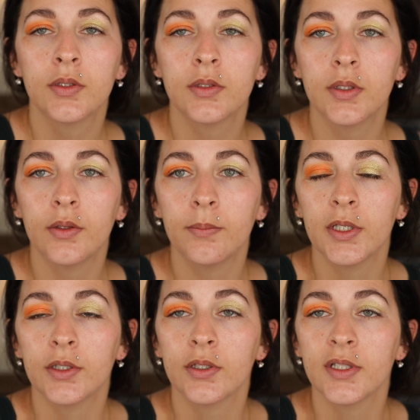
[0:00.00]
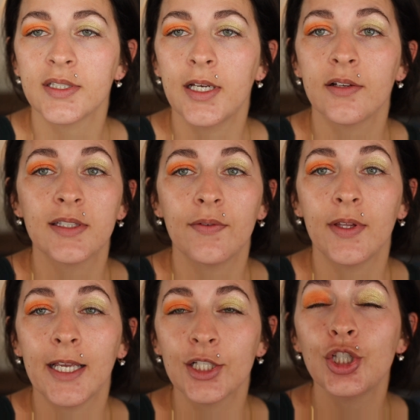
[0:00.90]
So let me turn this down. It's
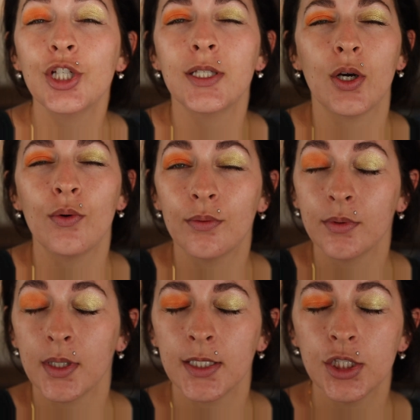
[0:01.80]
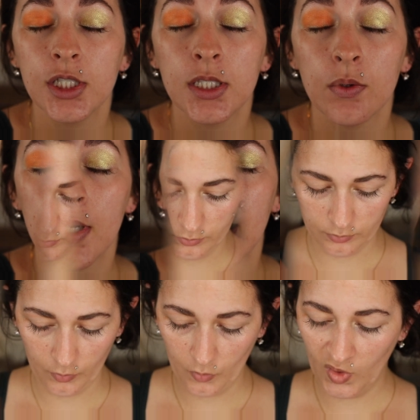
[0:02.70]
definitely like a Cheeto color.
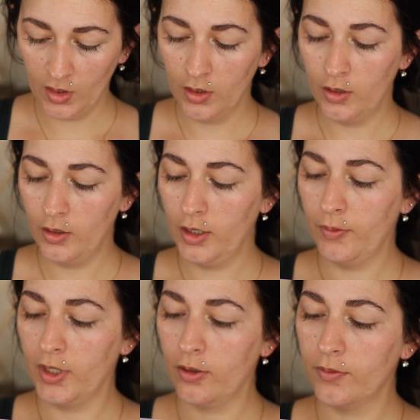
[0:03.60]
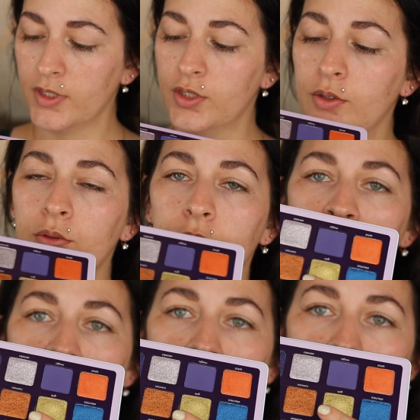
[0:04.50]
All right, we're gonna go with the two
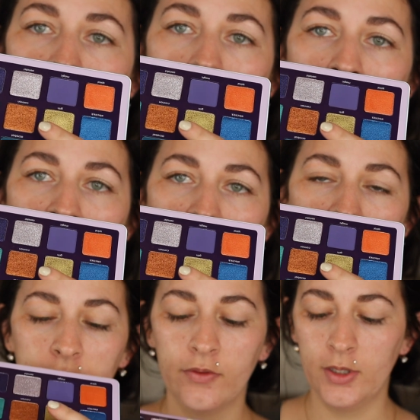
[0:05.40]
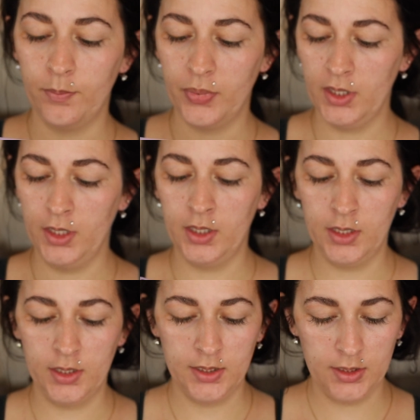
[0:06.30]
center, which is Flip
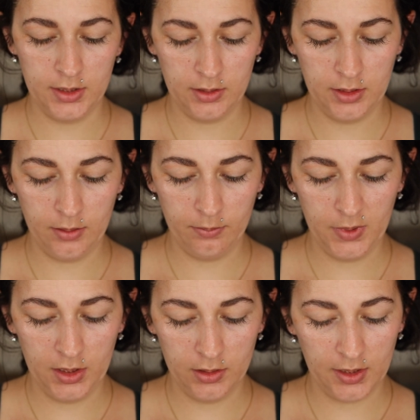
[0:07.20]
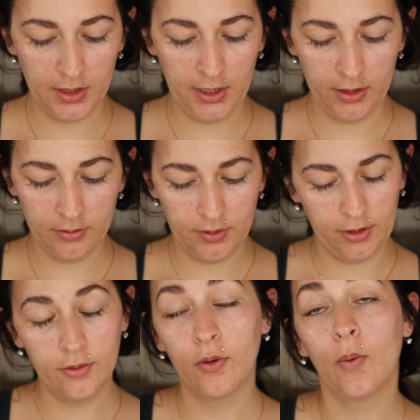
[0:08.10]
and Cinnamon. I
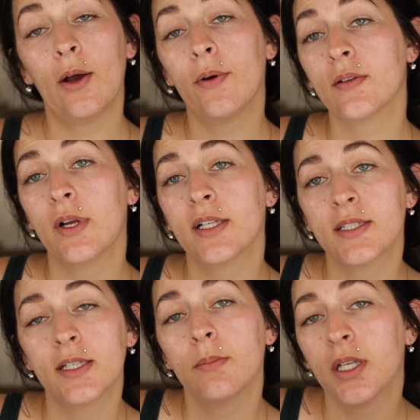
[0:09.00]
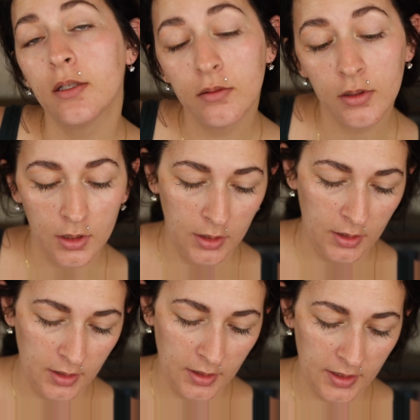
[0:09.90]
don't know how I read cinnamon.
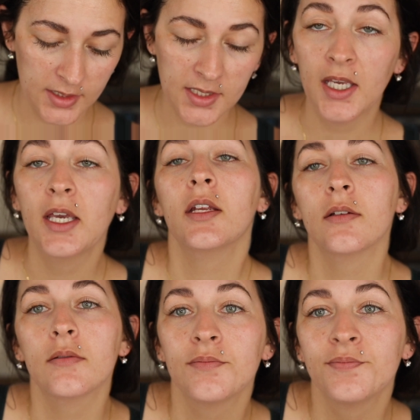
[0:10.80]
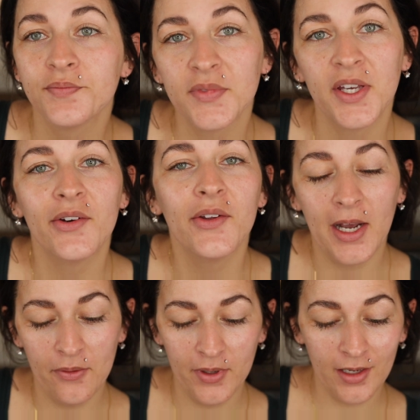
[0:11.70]
It's Canon. I don't know
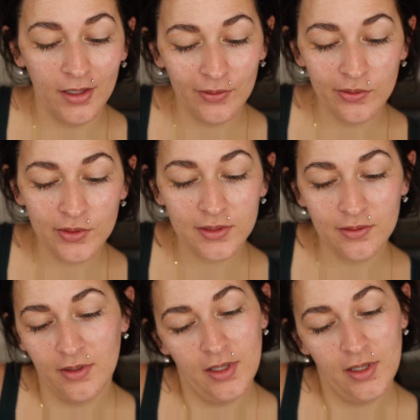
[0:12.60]
how I got those.